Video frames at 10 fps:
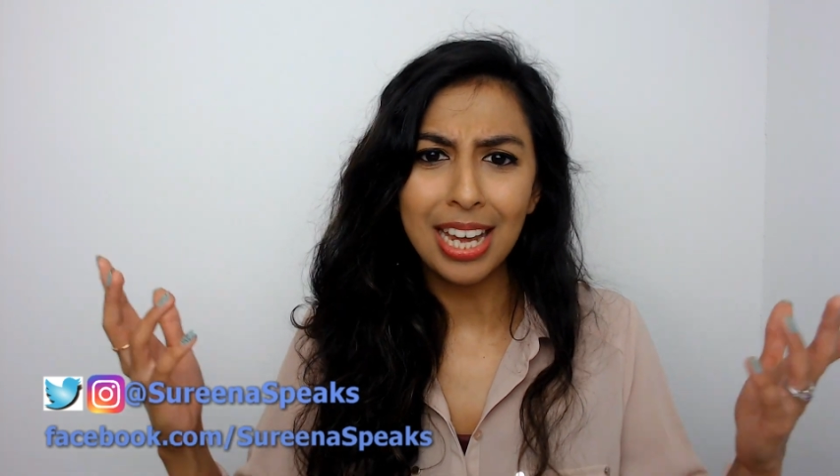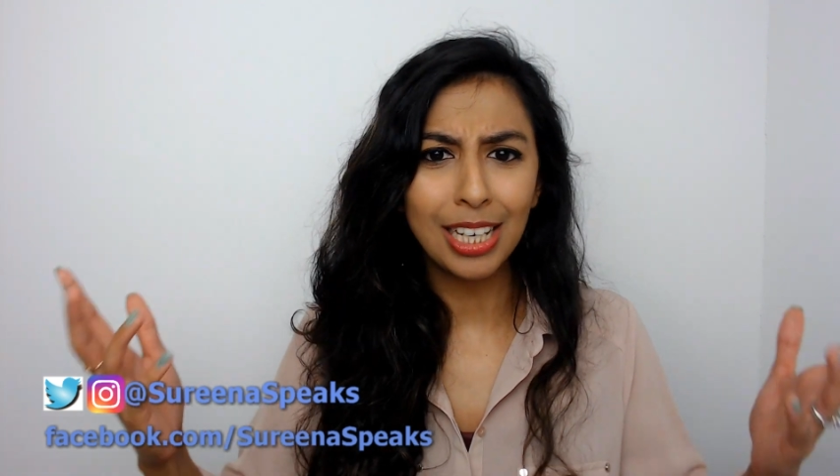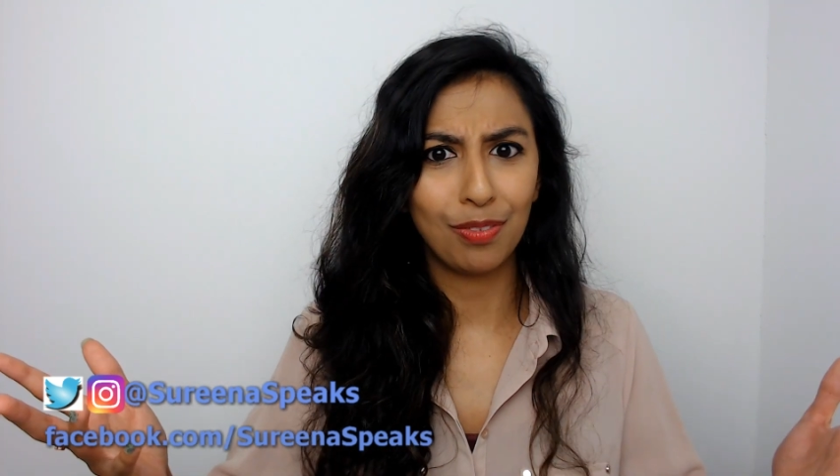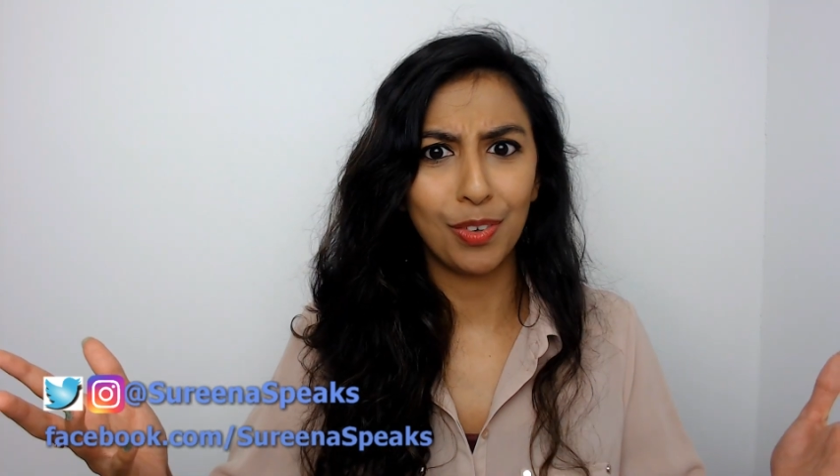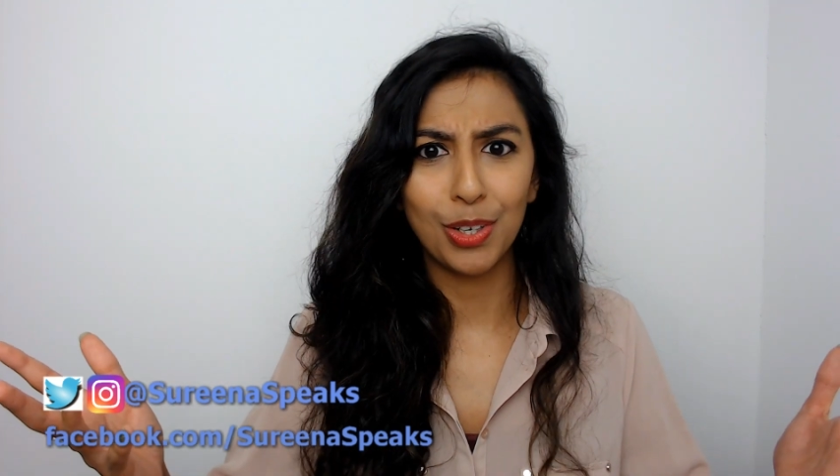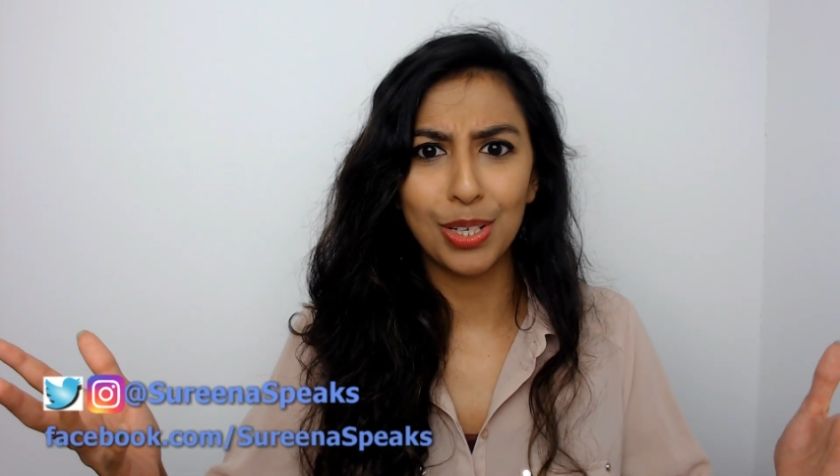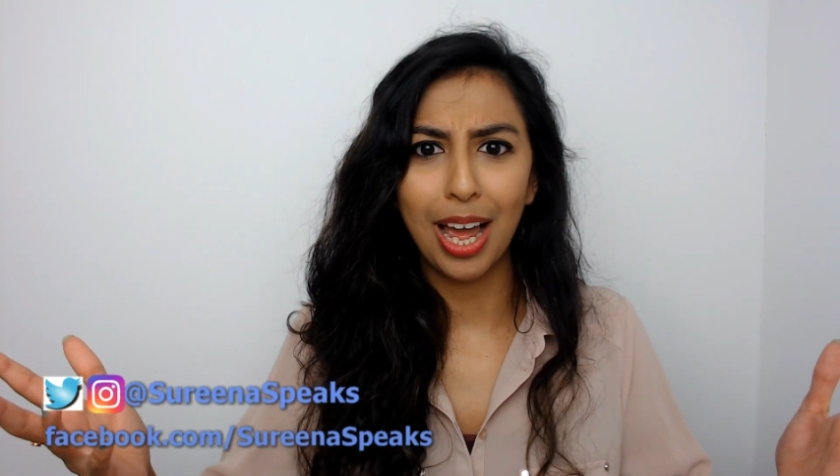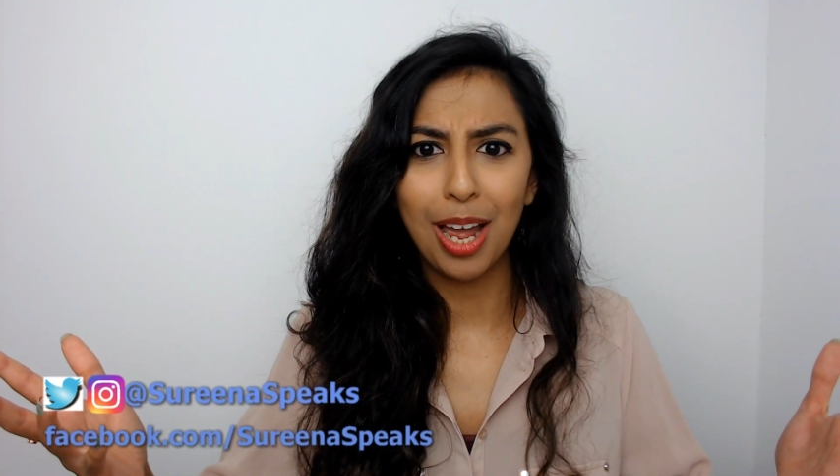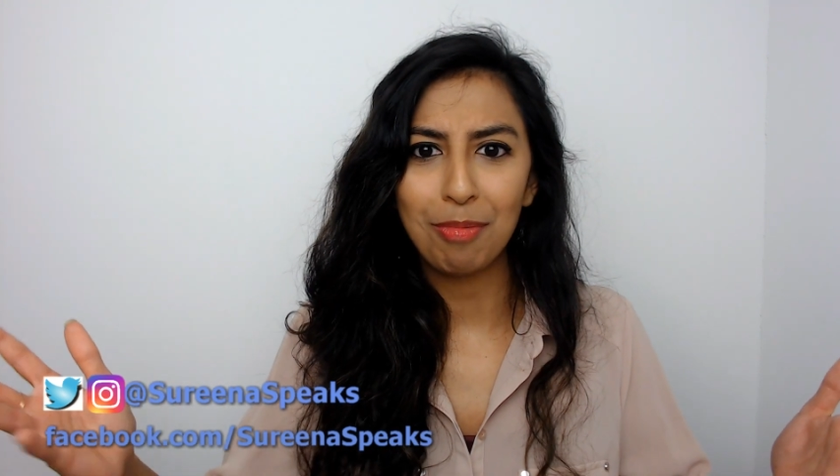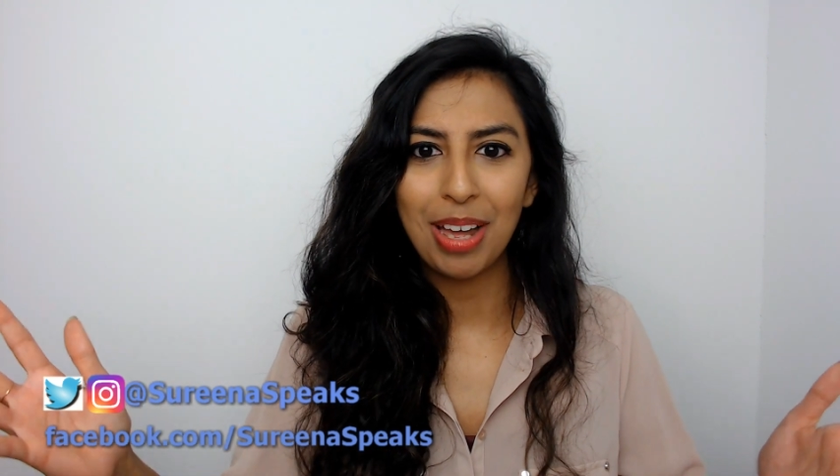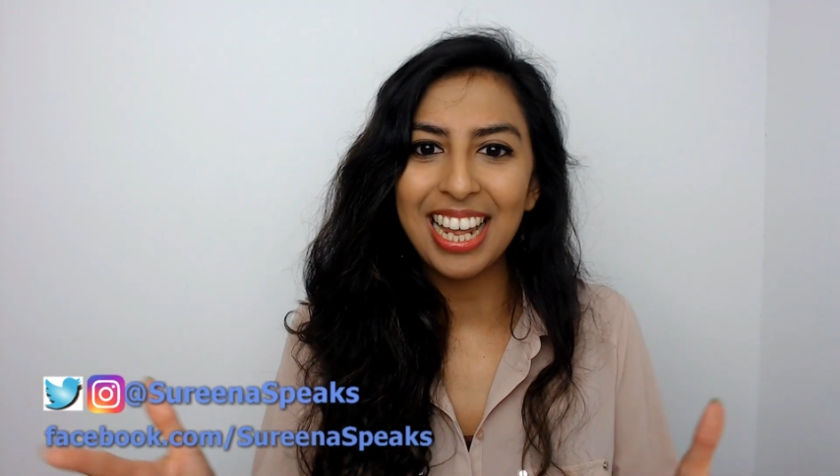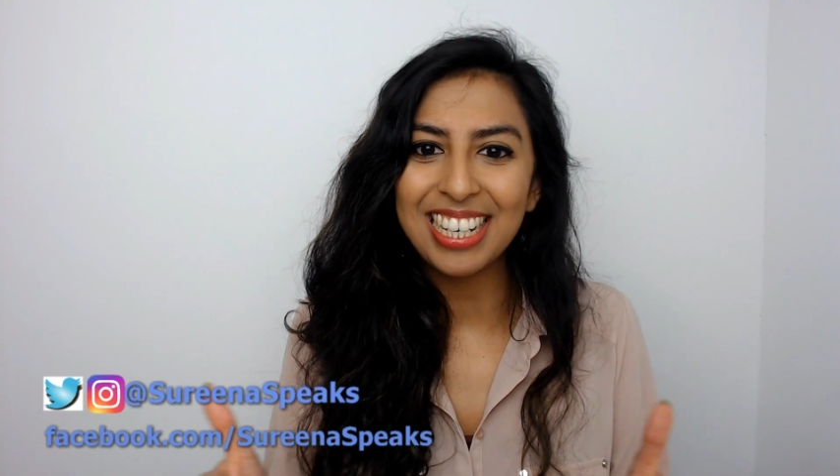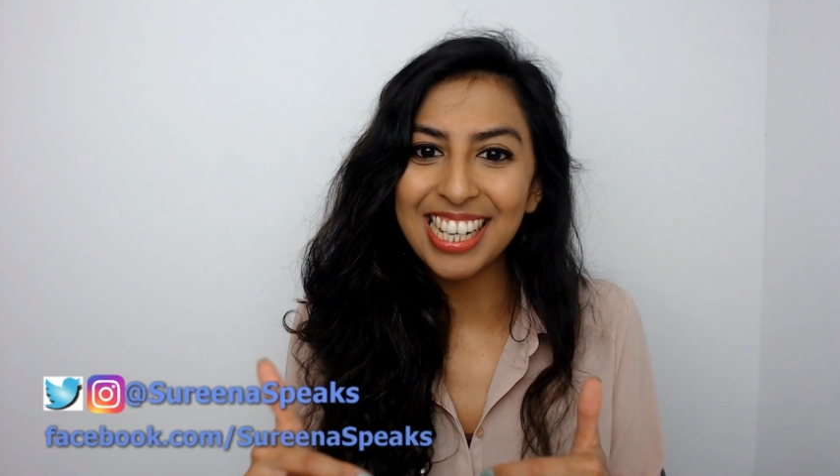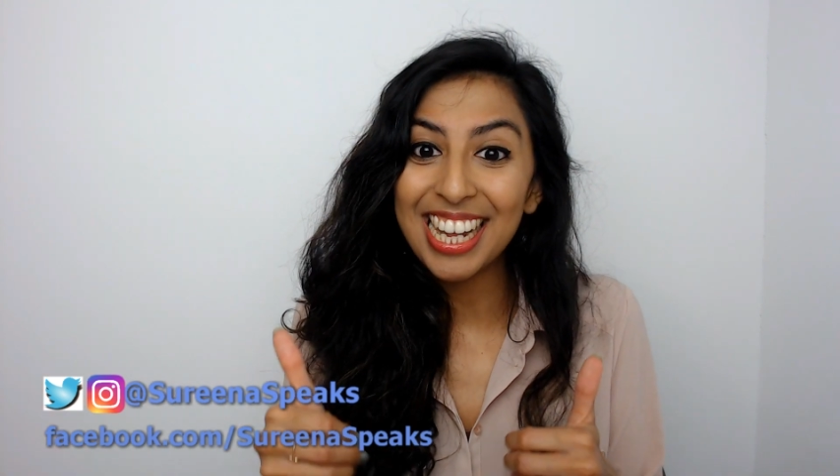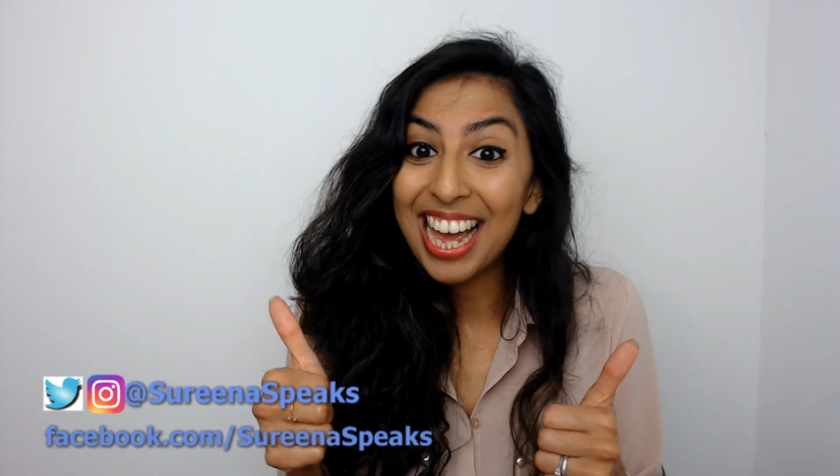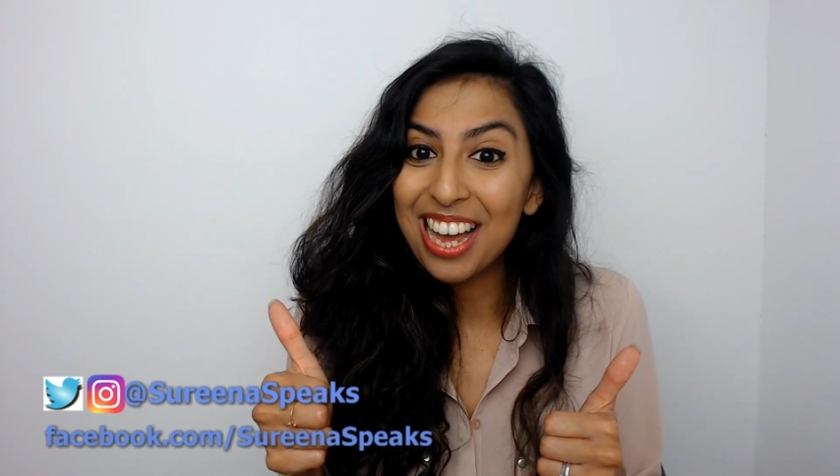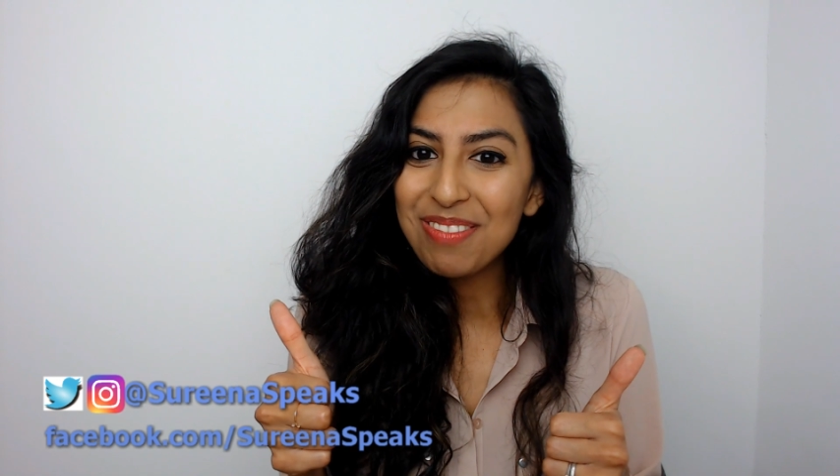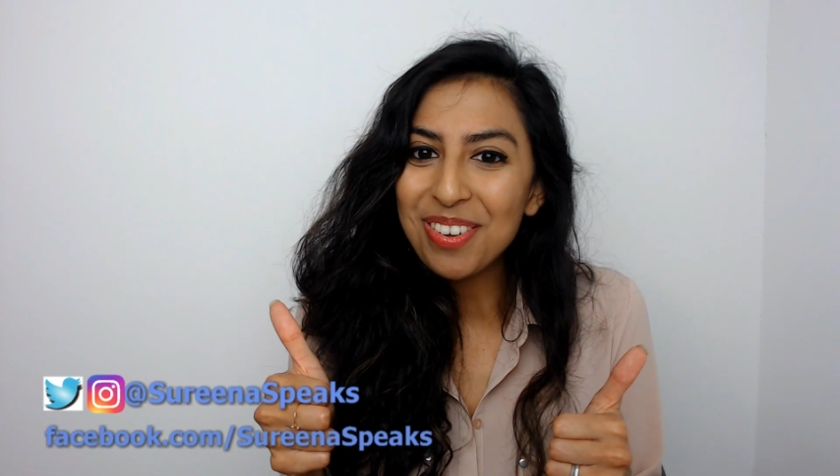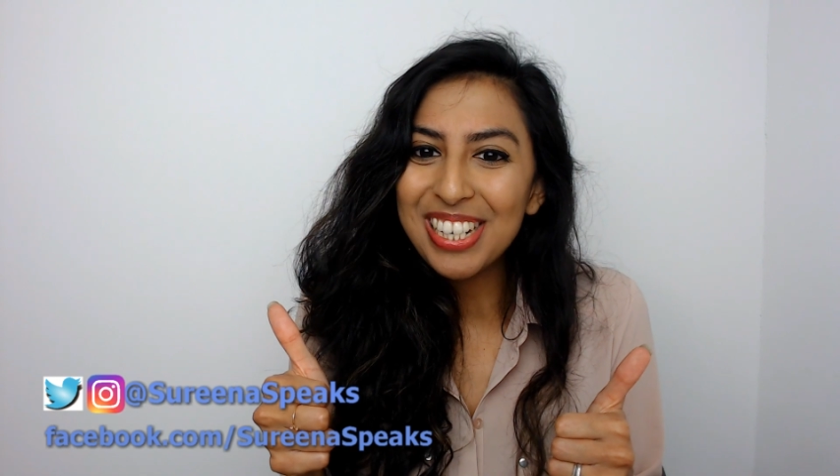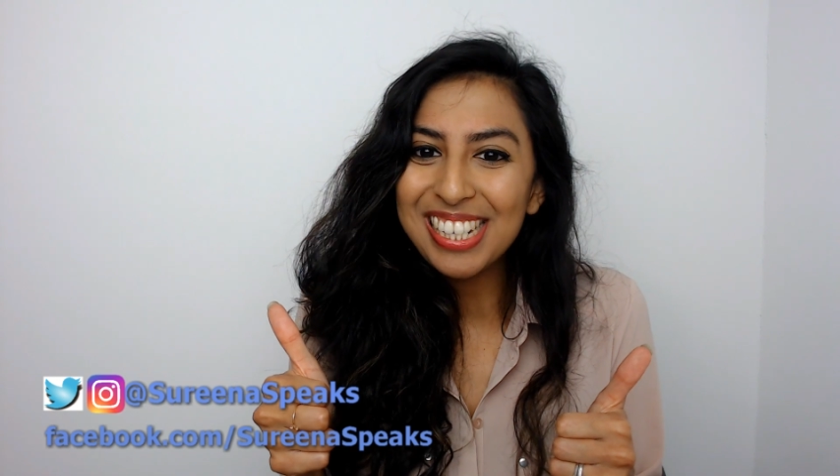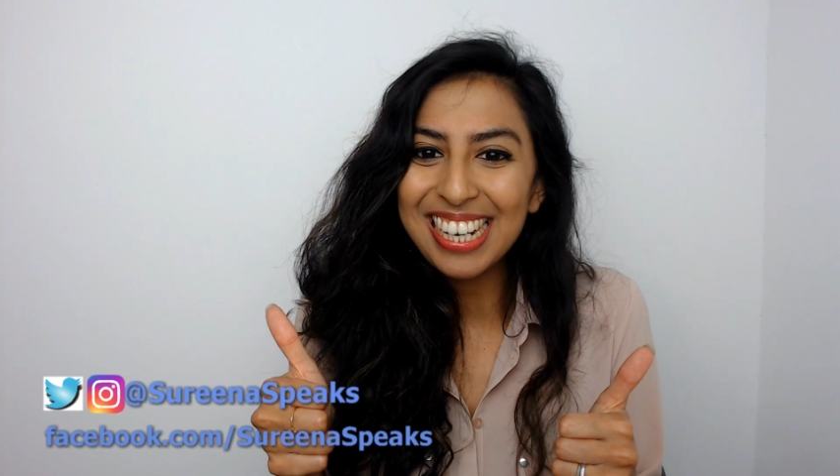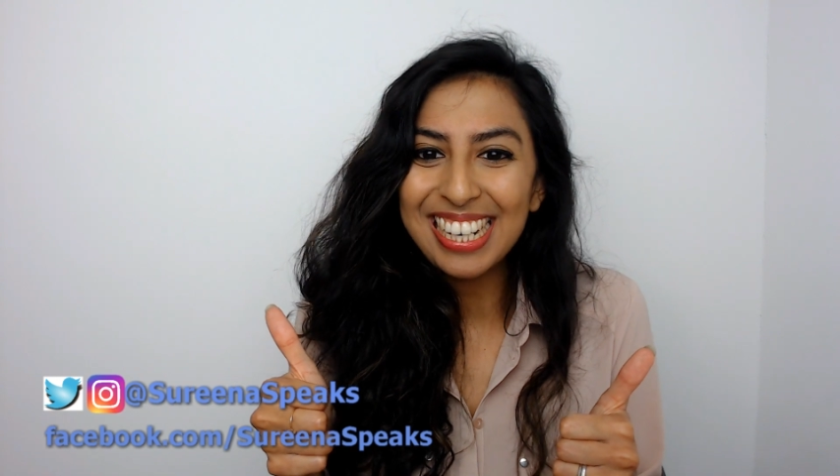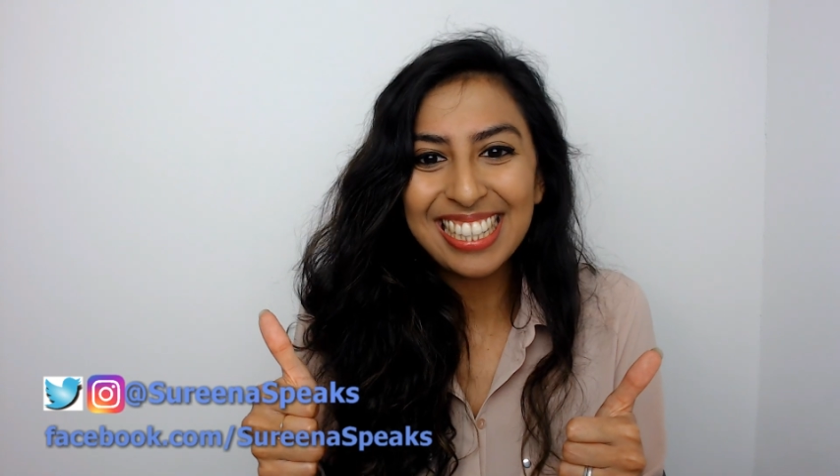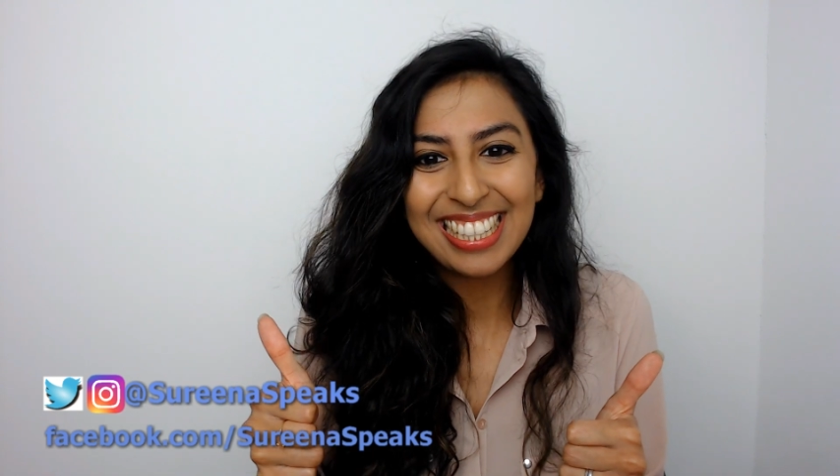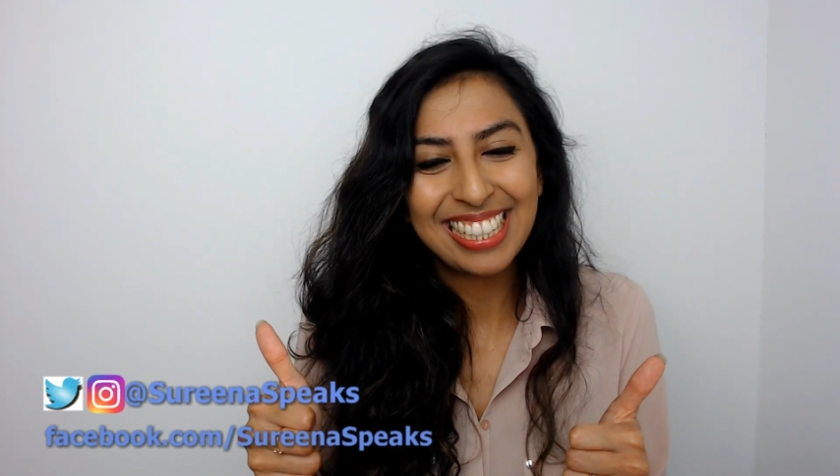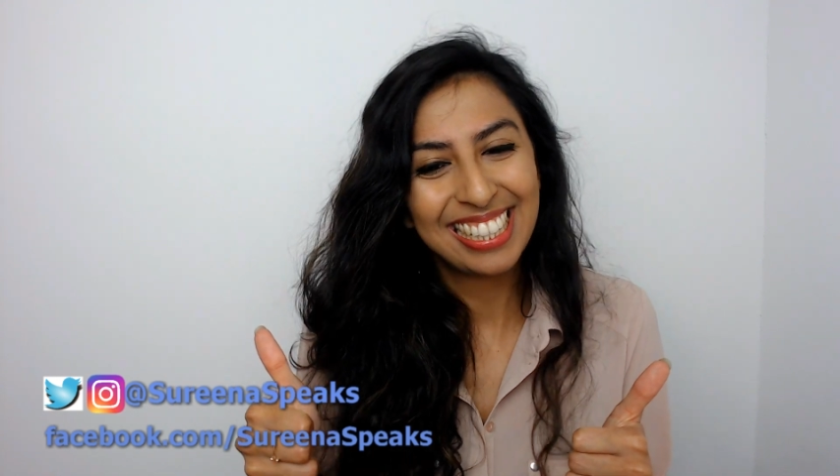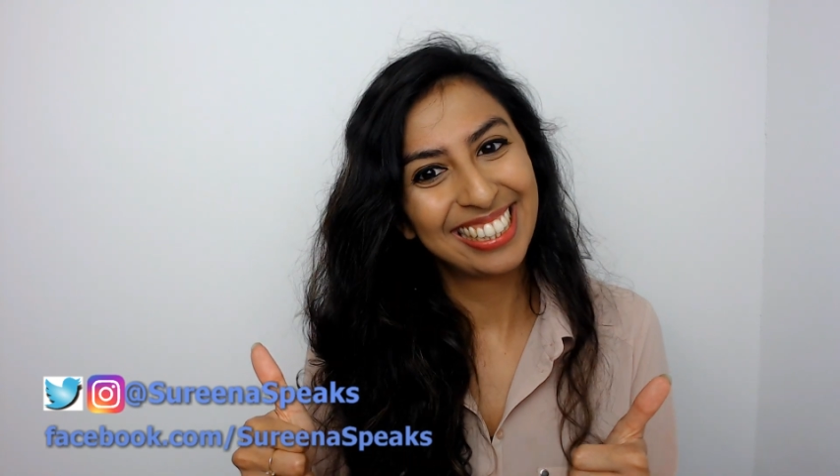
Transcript: thank you for your time and happy watchings.